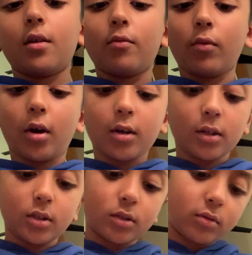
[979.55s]
rock
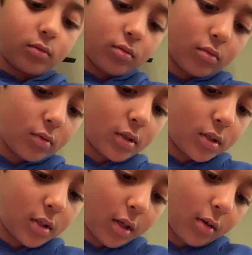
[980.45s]
and just
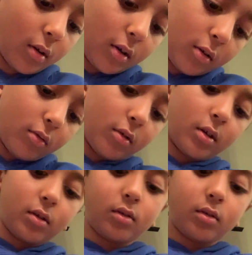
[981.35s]
creasing down onto it.